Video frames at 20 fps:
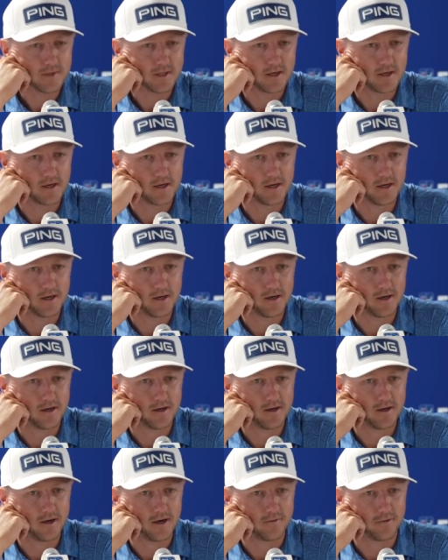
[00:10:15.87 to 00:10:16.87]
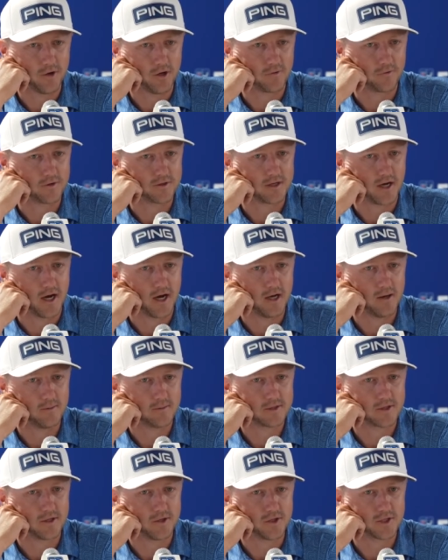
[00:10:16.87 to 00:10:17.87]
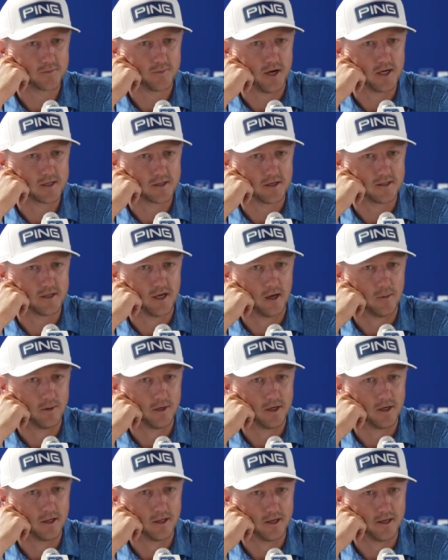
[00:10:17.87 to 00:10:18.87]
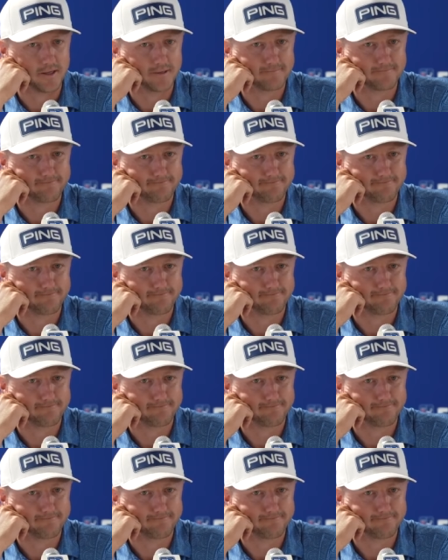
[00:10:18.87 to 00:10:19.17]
a few different times to just basically tell me to, like,